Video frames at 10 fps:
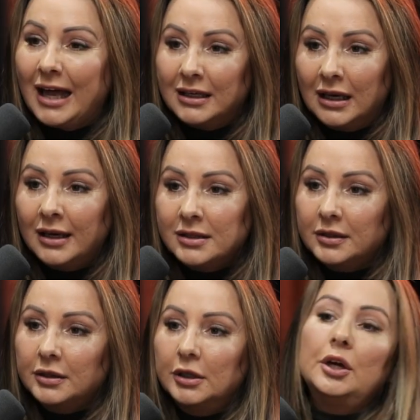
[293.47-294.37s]
Adelaide,
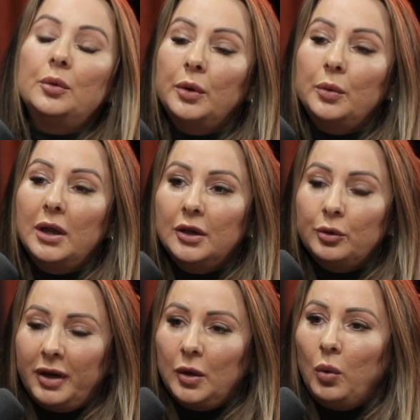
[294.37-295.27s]
we were a little
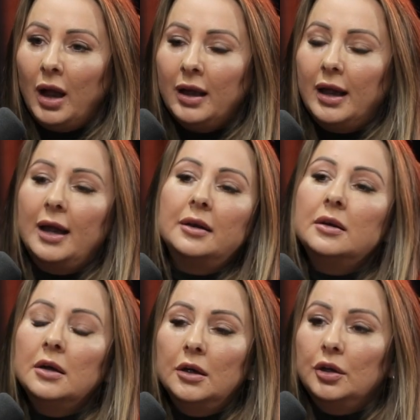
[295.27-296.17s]
bit quiet.
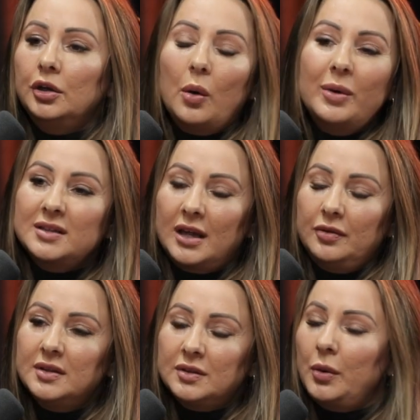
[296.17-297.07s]
And, I always get
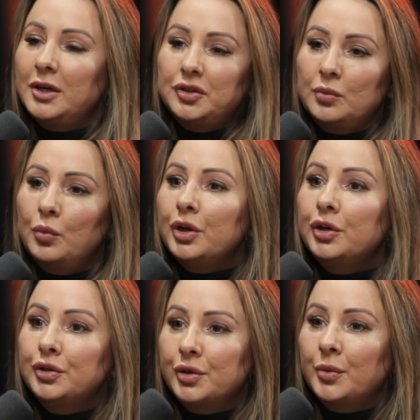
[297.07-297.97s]
this question, what do
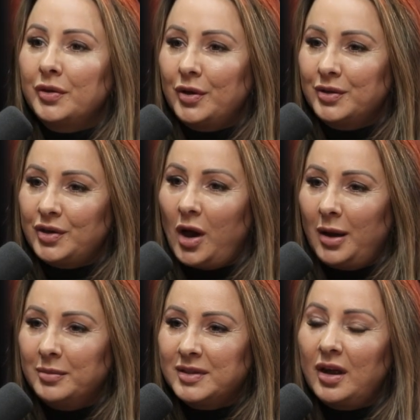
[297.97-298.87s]
you do in those
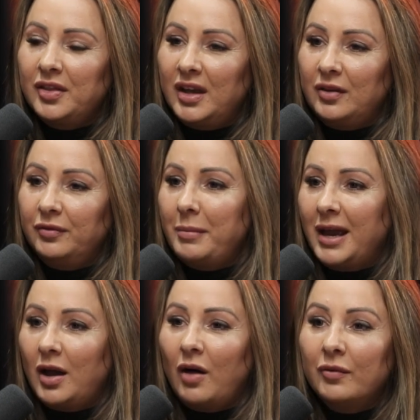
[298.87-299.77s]
times? And I think for
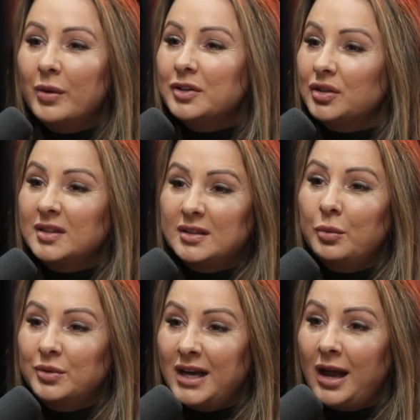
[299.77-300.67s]
me, I've always just
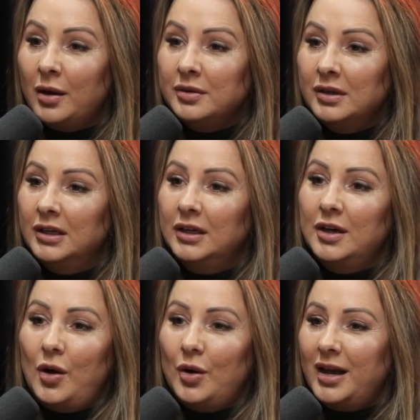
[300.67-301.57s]
doubled down
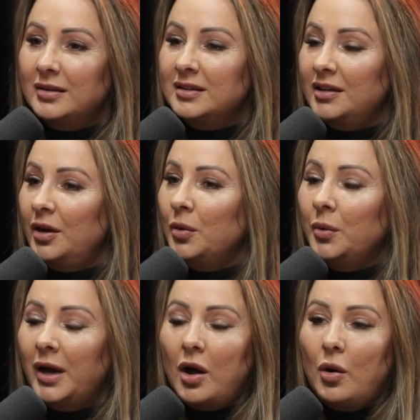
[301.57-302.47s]
on our
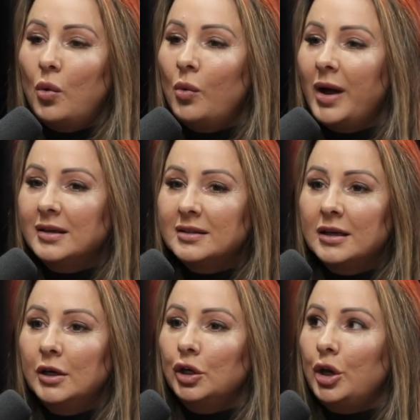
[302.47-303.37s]
skill, and I always,
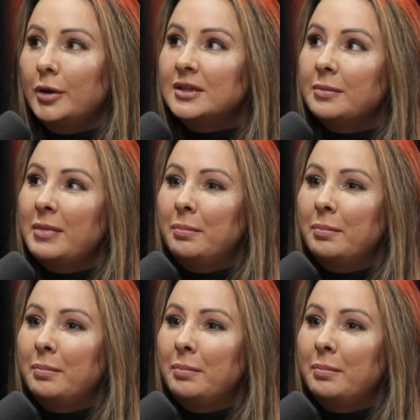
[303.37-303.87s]
to me,